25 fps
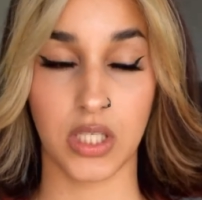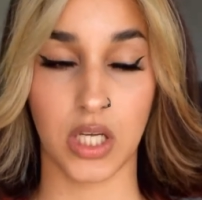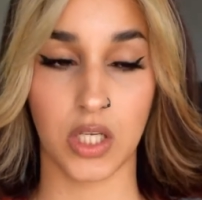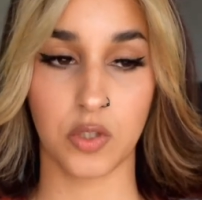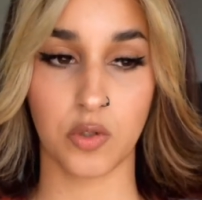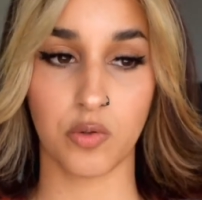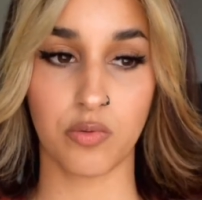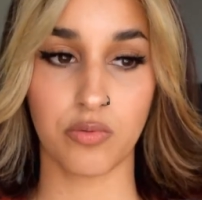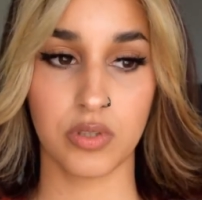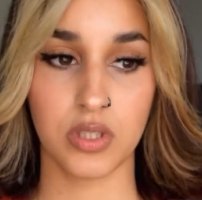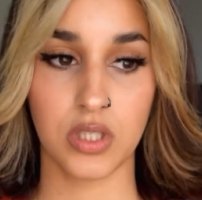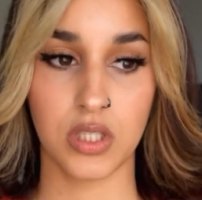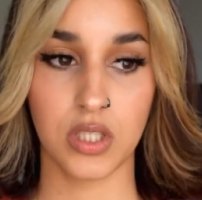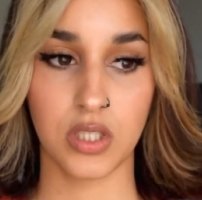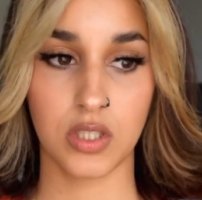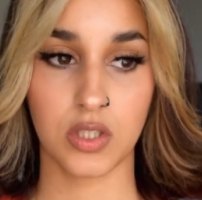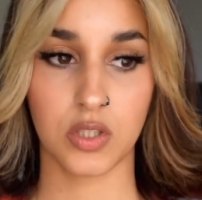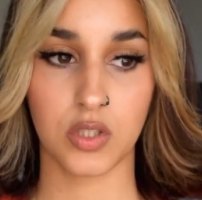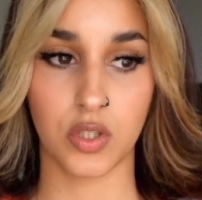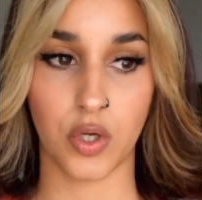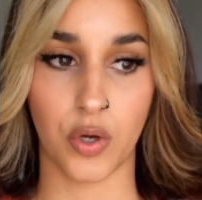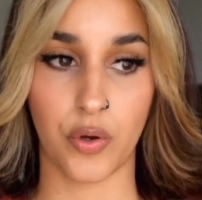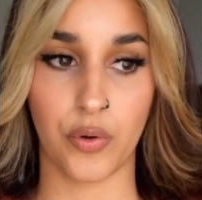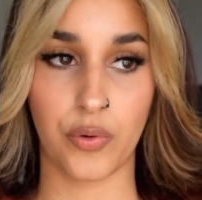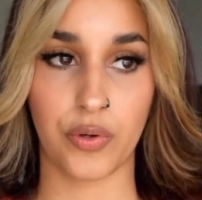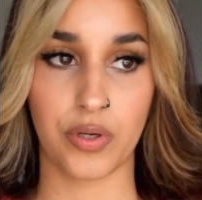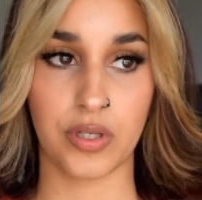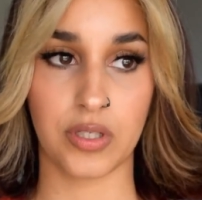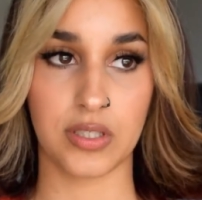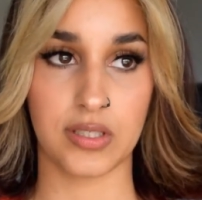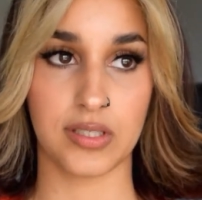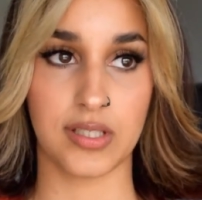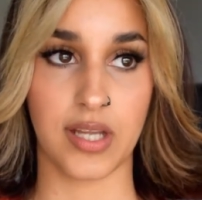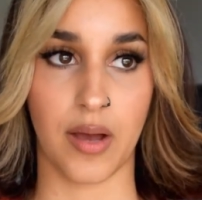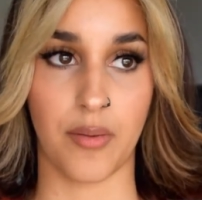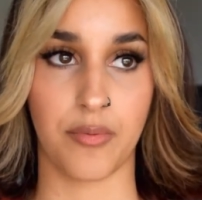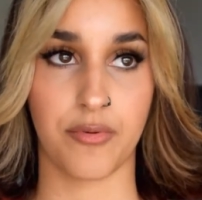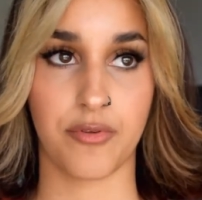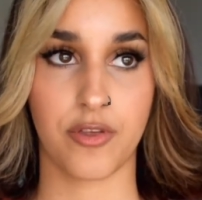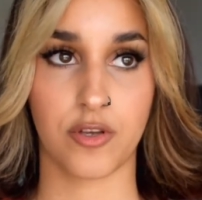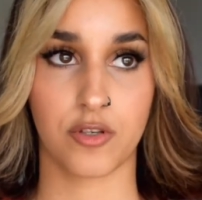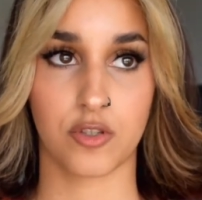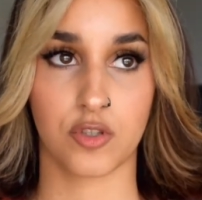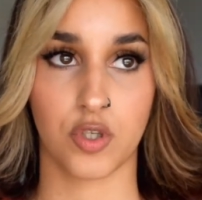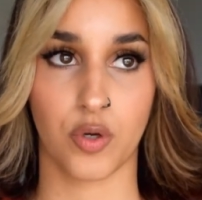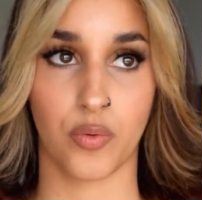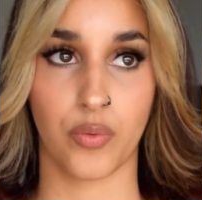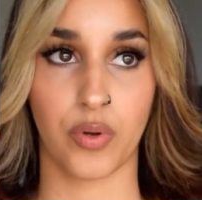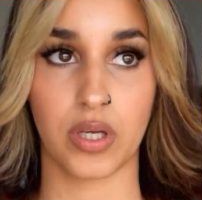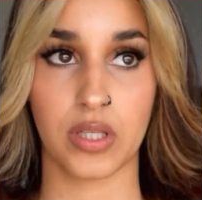I don't really go in depth
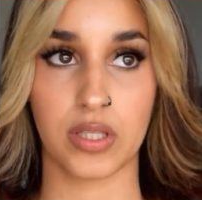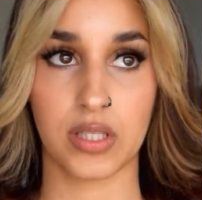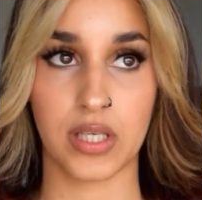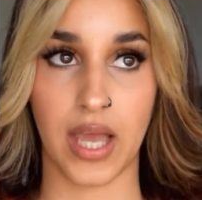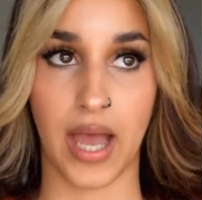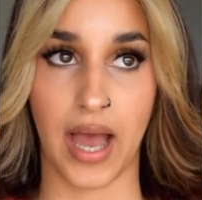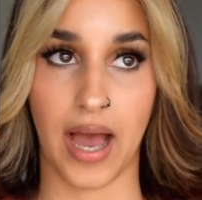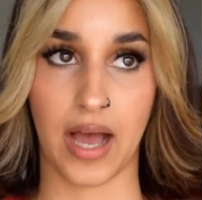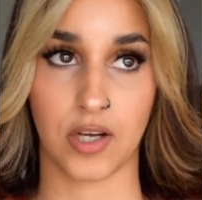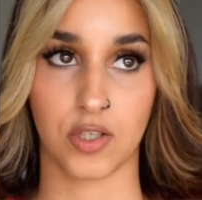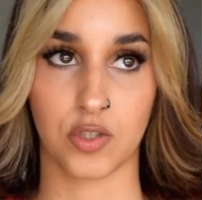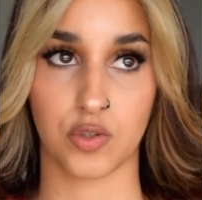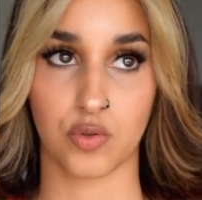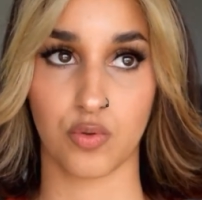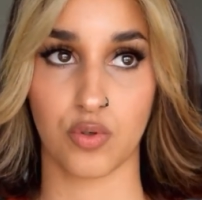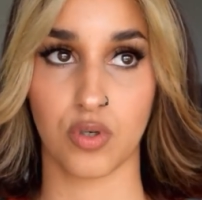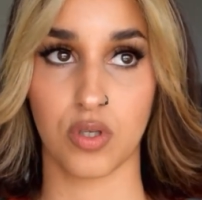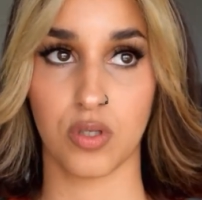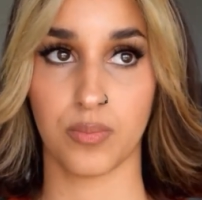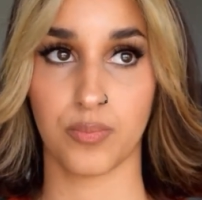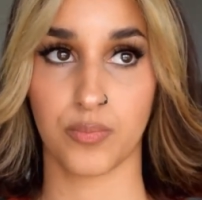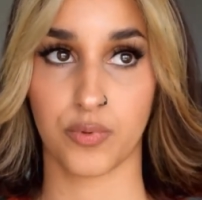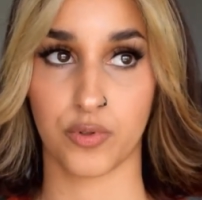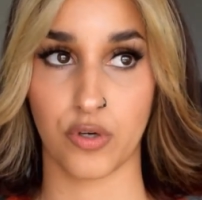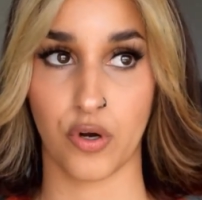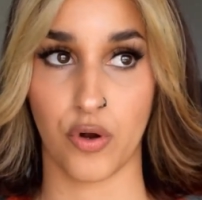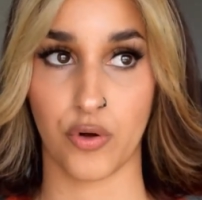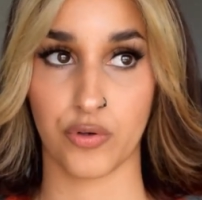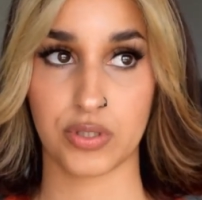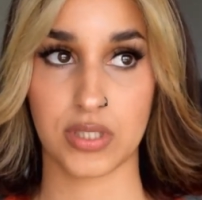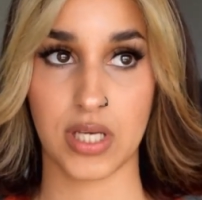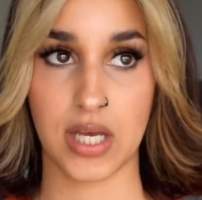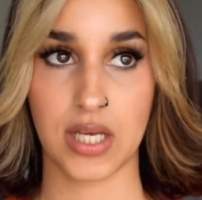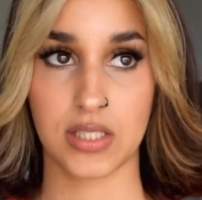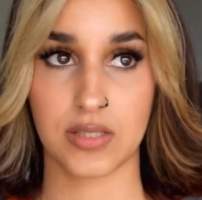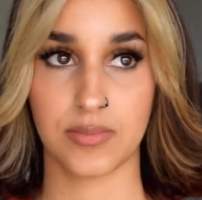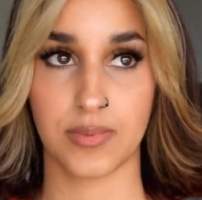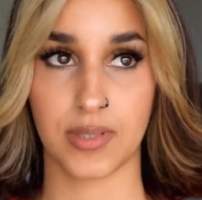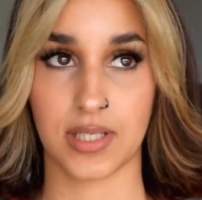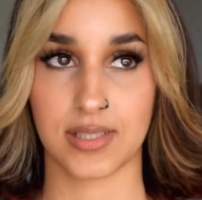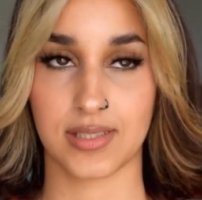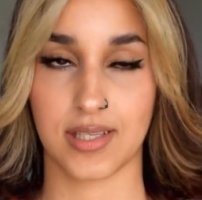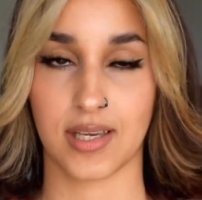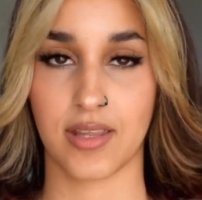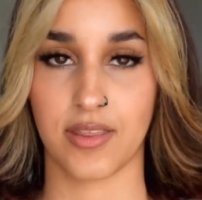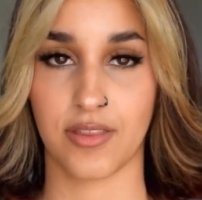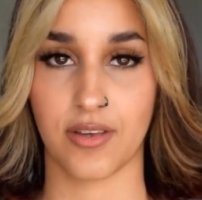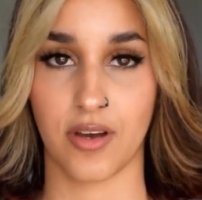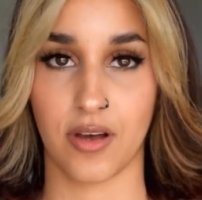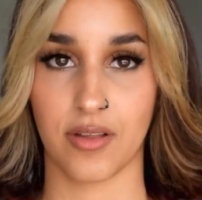showing the actual process because I
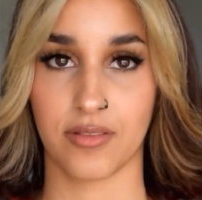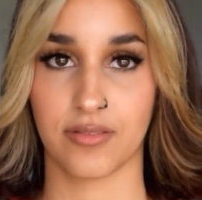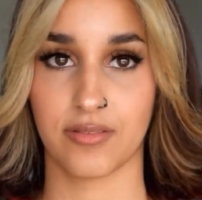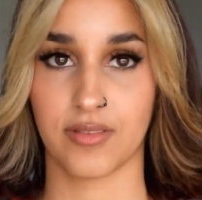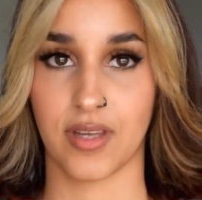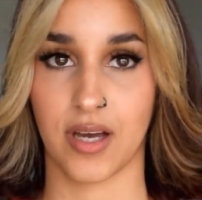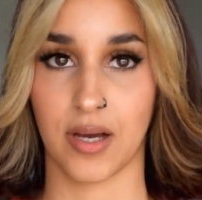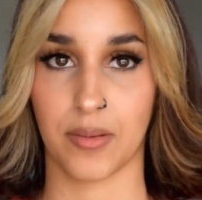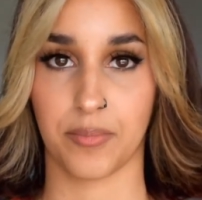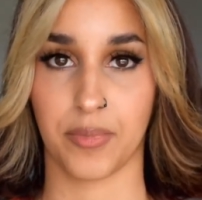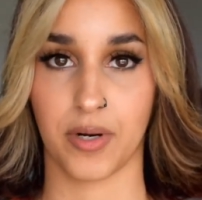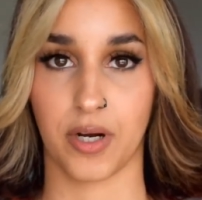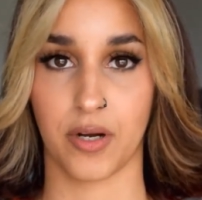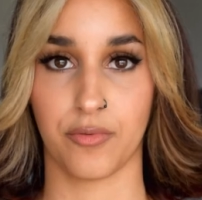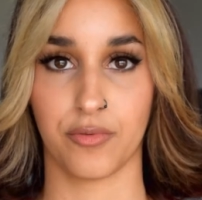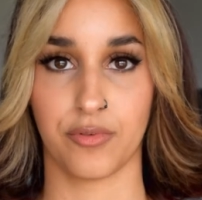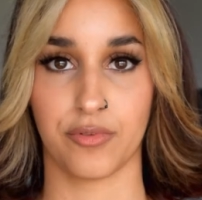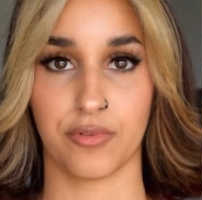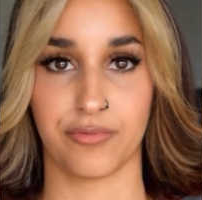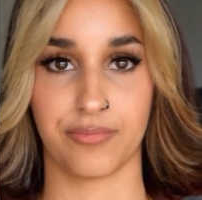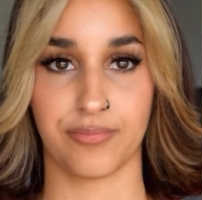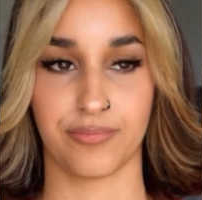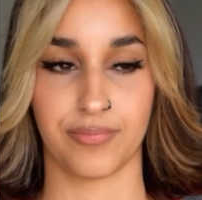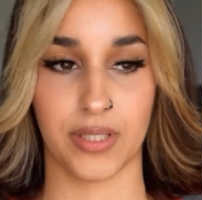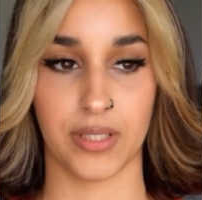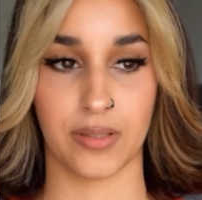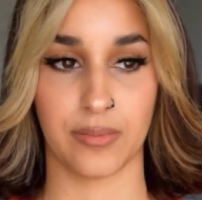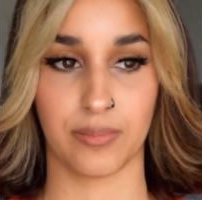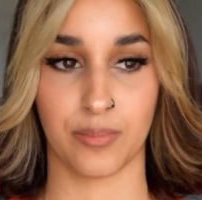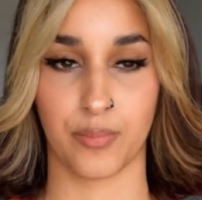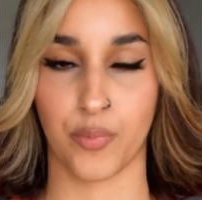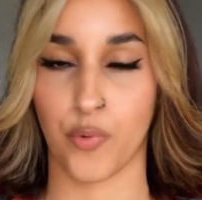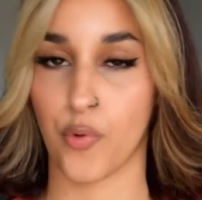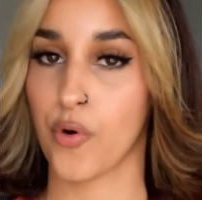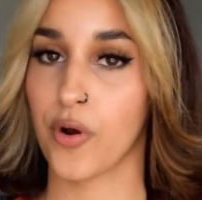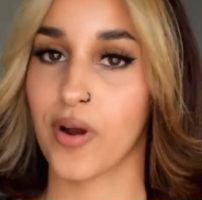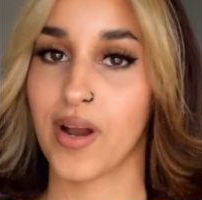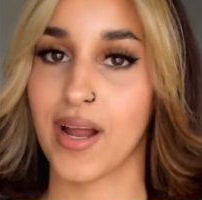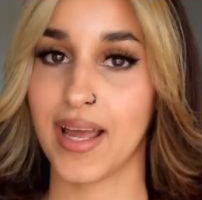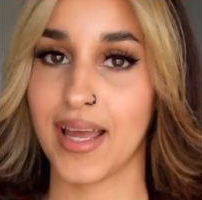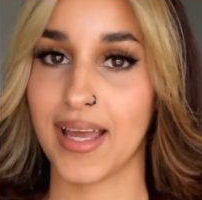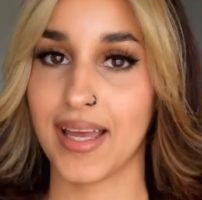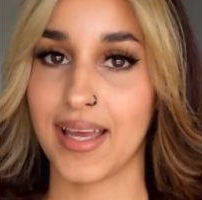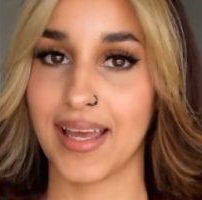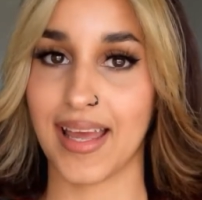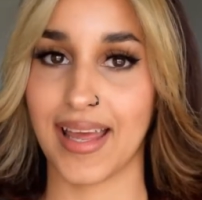thought that part would have been boring,